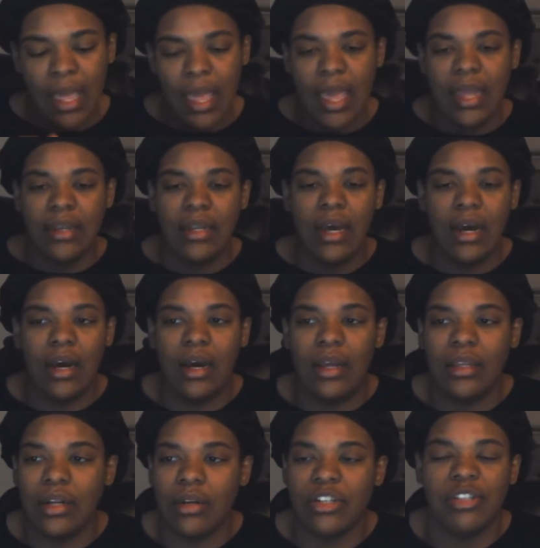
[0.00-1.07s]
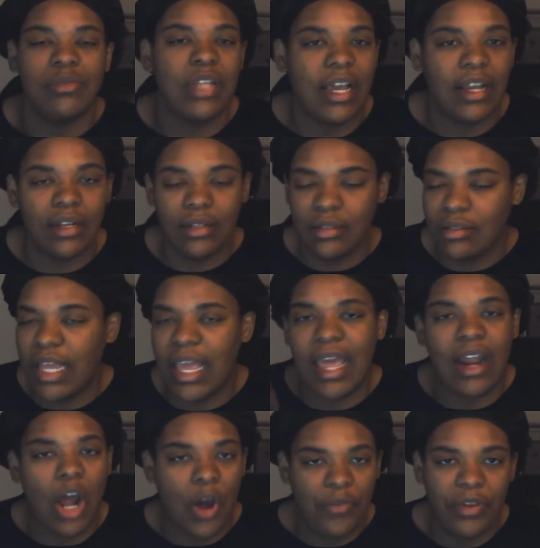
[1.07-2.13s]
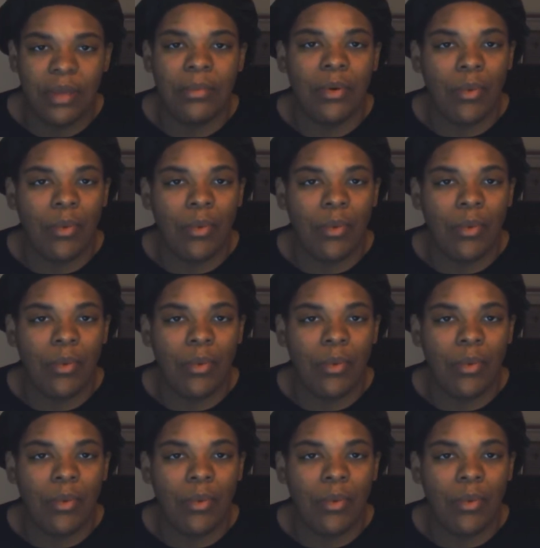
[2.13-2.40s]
And, you know, she was like, they had offered him